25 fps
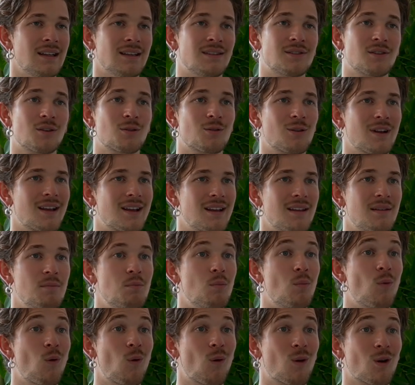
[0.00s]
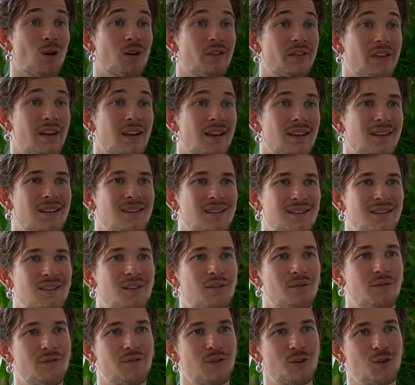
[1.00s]
is already more than
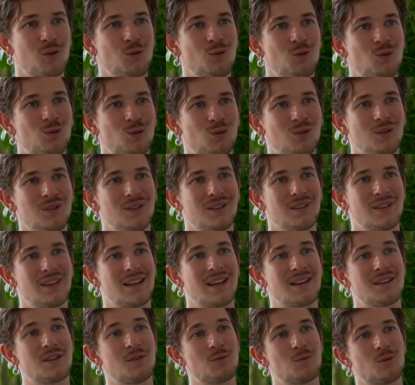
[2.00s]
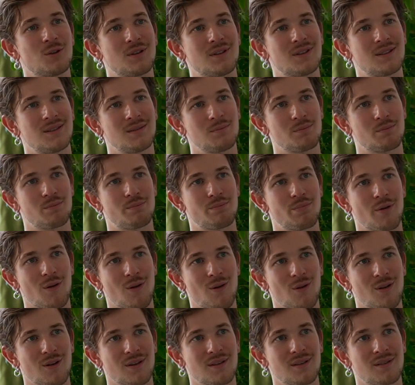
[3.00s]
the fuel that you would
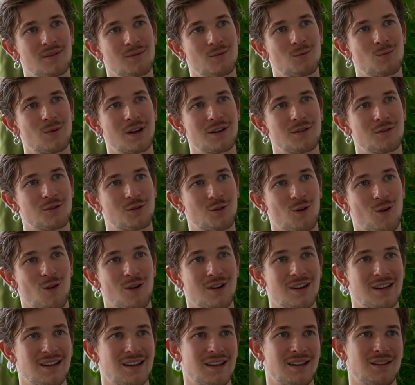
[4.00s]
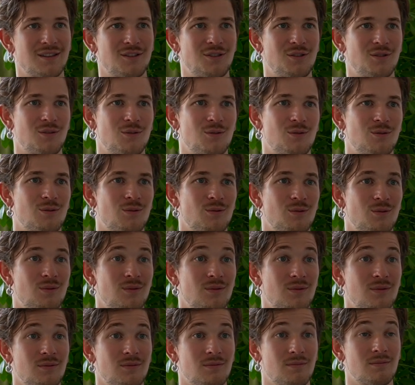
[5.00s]
burn when you turn it into,
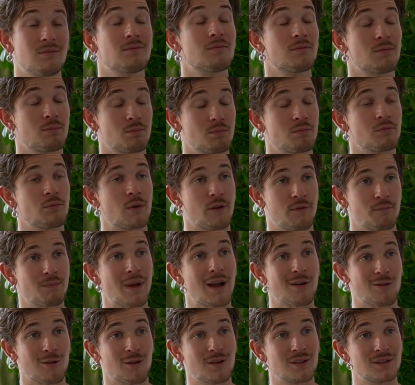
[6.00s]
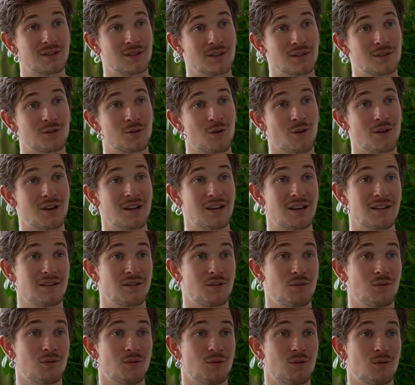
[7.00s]
with pyrolysis, turn it
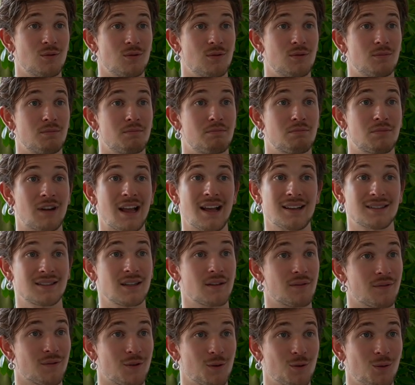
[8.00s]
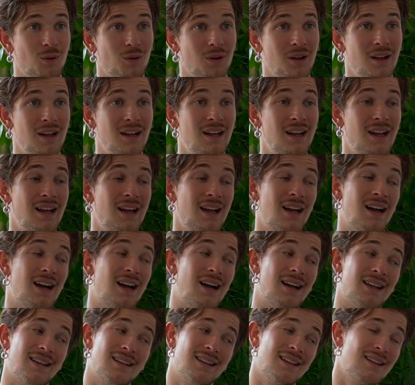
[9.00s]
into plastic fuel.
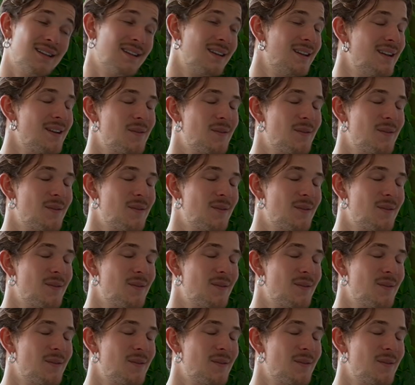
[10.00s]
Um,